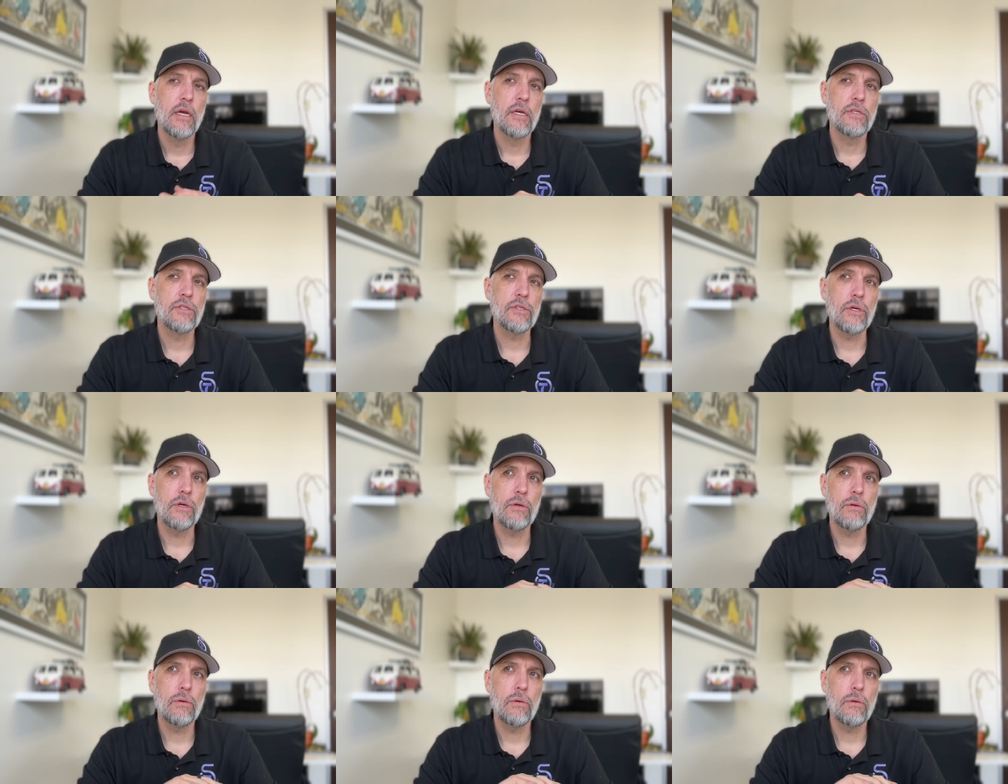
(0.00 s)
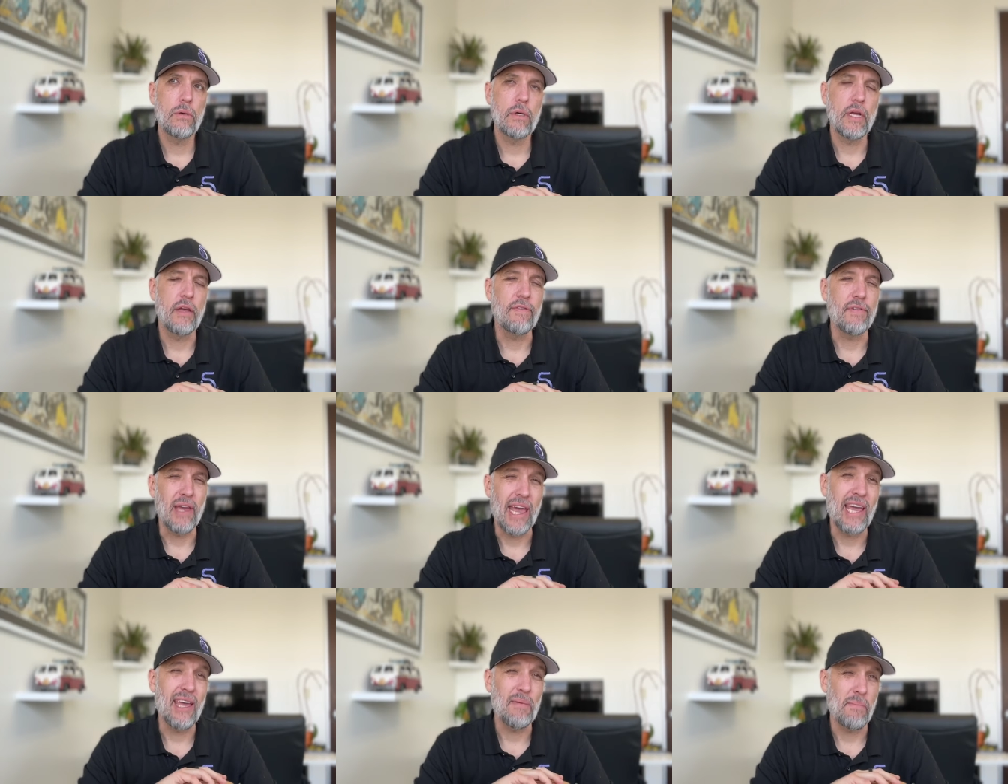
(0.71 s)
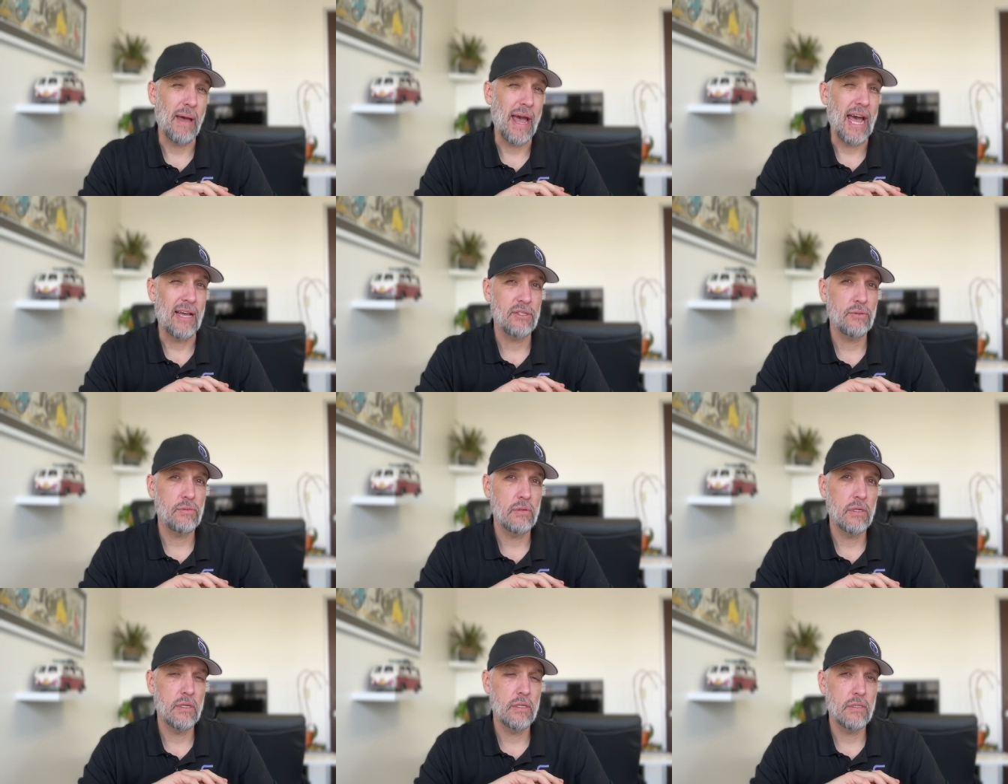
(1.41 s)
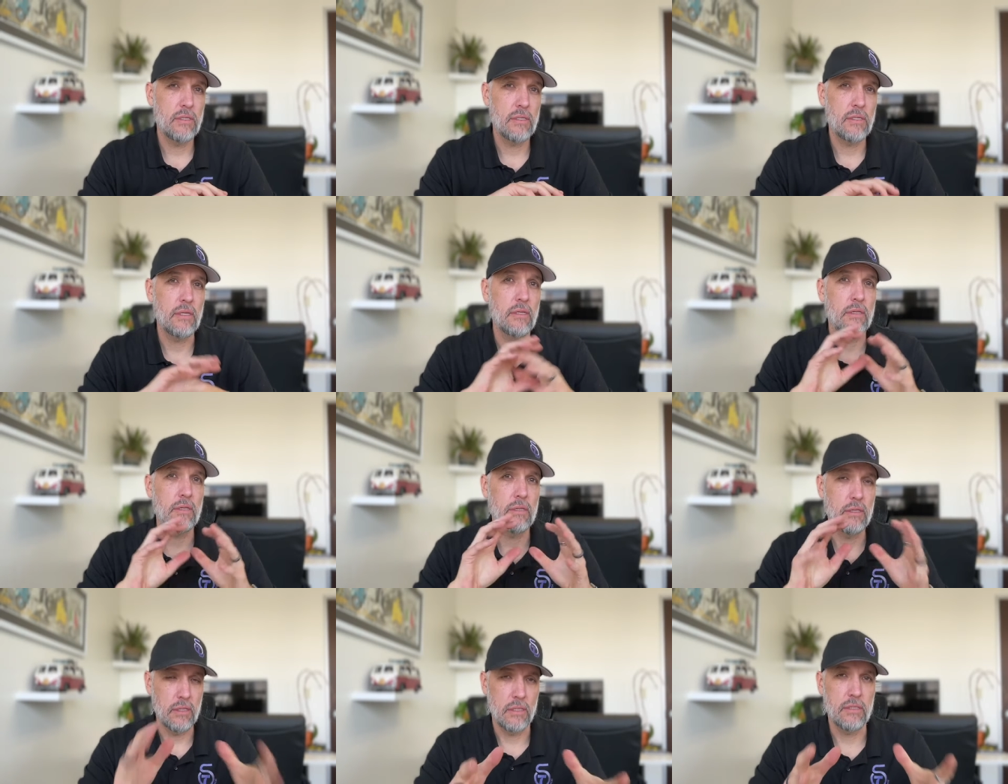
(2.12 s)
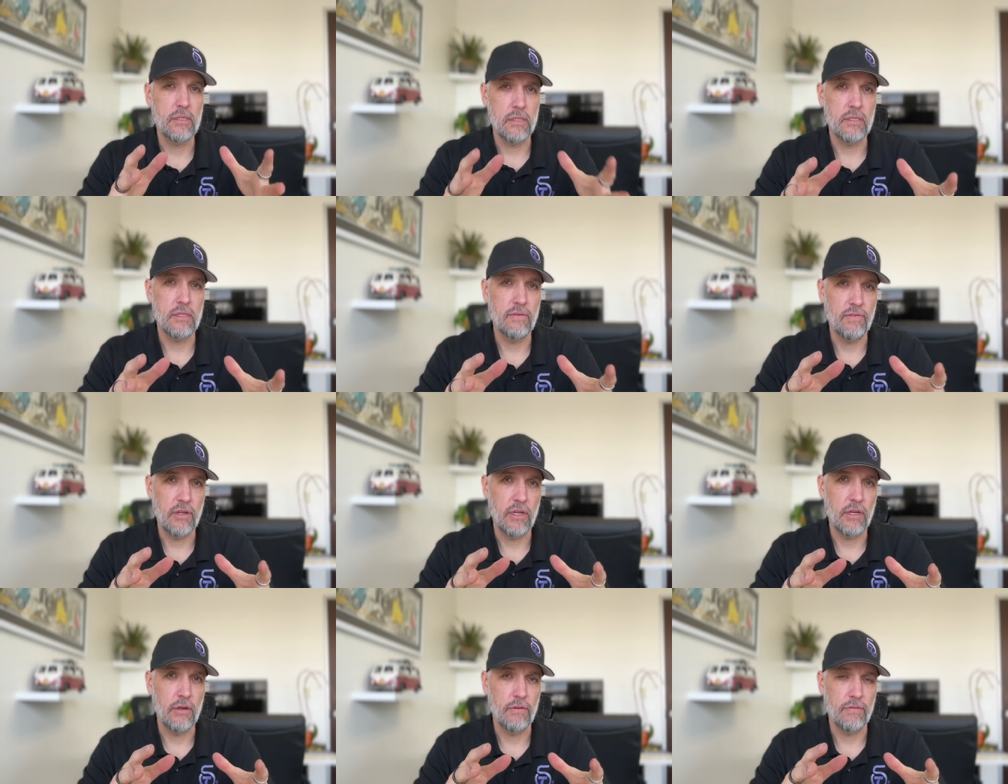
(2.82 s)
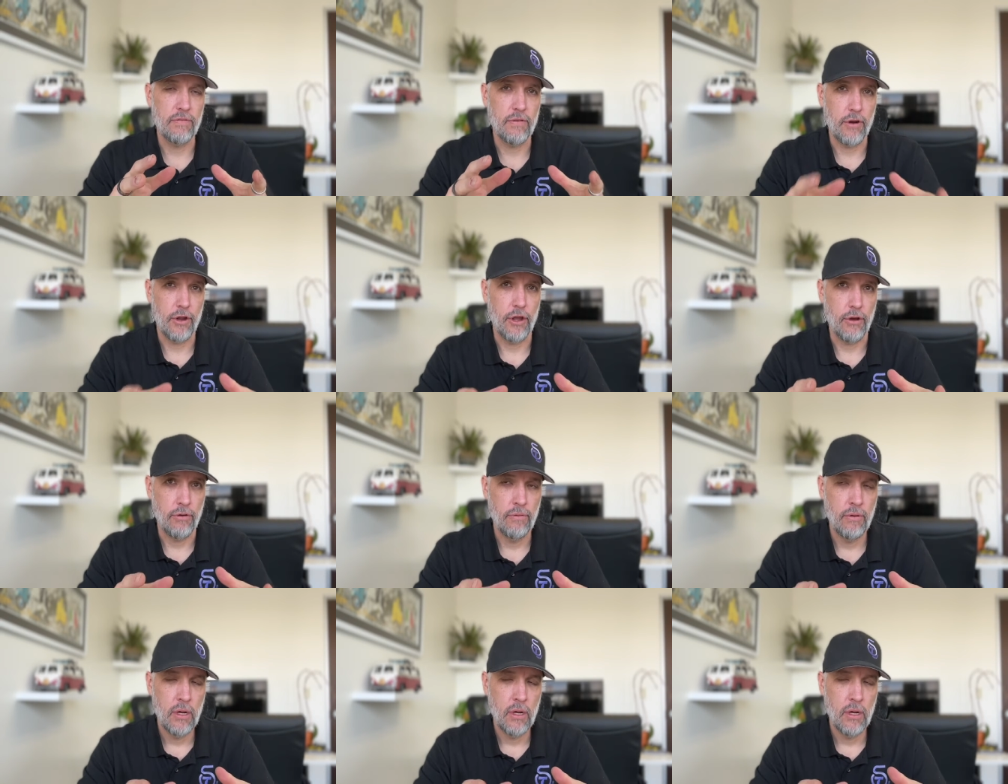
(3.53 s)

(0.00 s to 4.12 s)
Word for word: So if you hate passwords, this is the video for you.